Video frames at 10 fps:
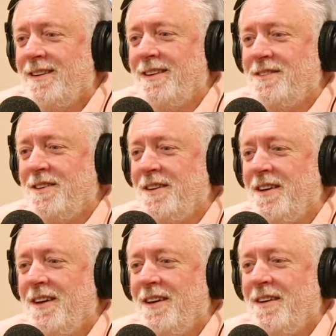
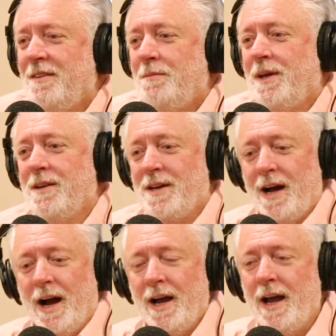Because
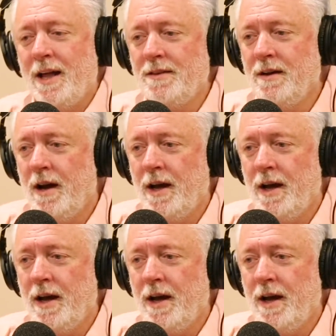I had